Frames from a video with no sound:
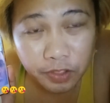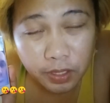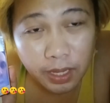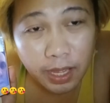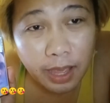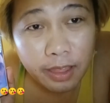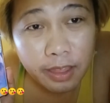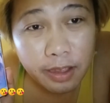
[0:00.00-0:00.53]

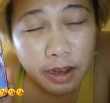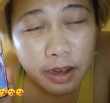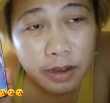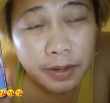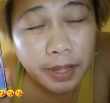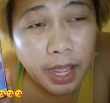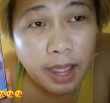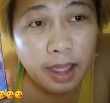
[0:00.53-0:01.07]

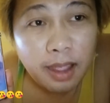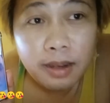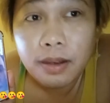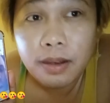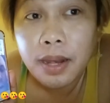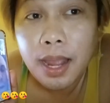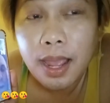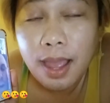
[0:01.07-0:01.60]
together and
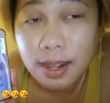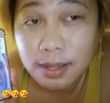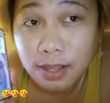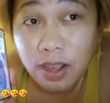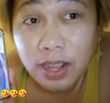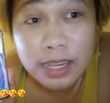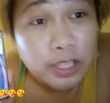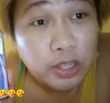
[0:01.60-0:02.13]
as
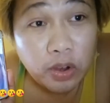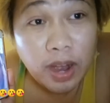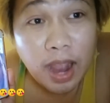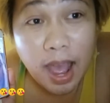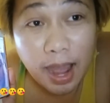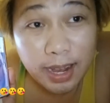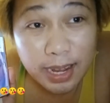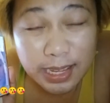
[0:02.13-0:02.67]
long as you're
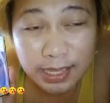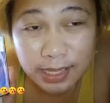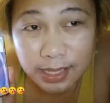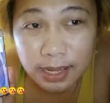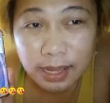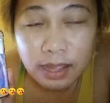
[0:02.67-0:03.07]
honest